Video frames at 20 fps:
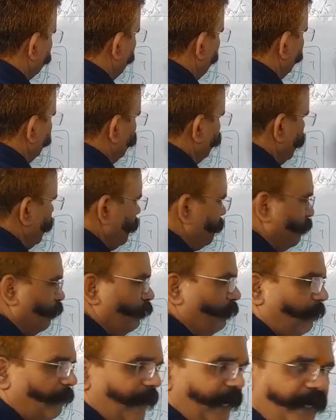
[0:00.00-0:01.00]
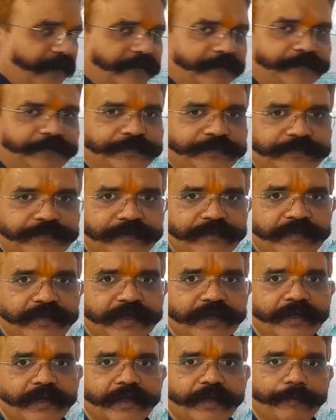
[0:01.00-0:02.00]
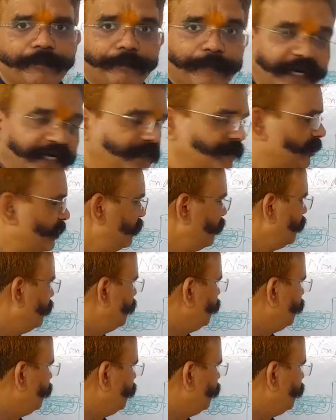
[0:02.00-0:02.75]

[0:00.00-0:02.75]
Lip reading: you will move away. But